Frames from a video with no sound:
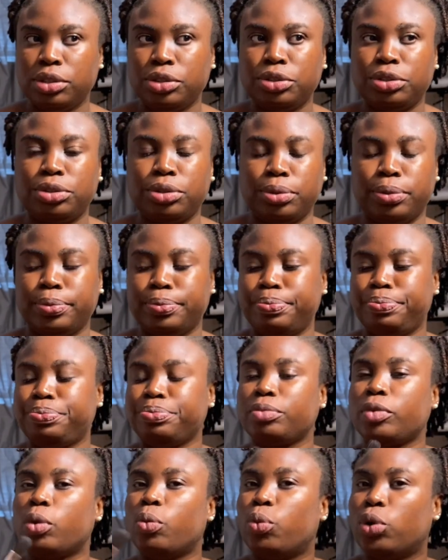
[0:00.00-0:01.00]
So
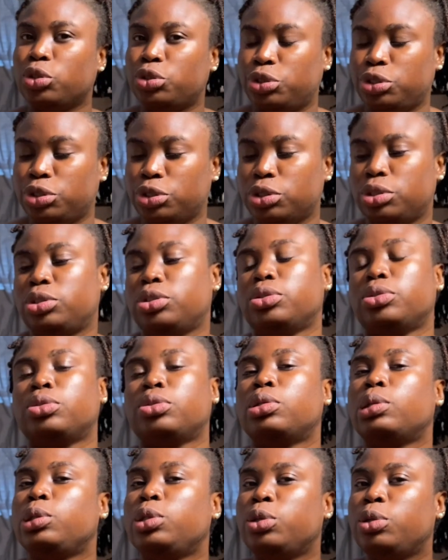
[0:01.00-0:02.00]
what do?
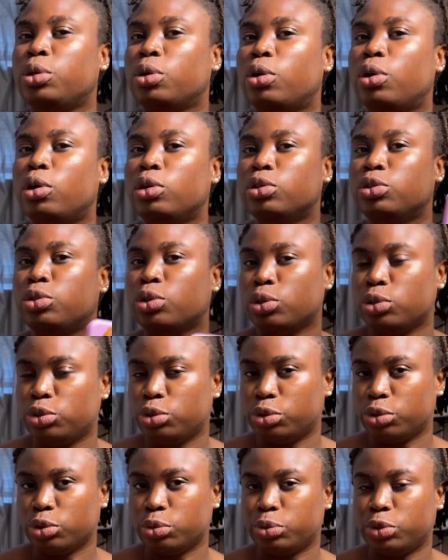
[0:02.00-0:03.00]
You go on
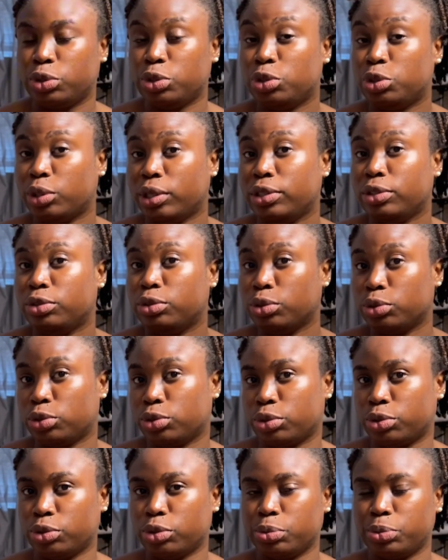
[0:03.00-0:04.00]
those groups, you join
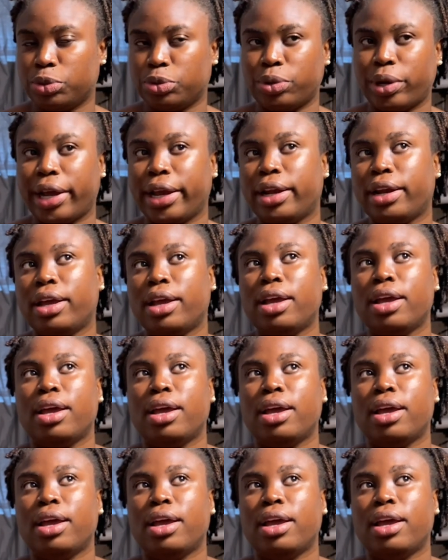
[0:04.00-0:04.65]
those groups, right?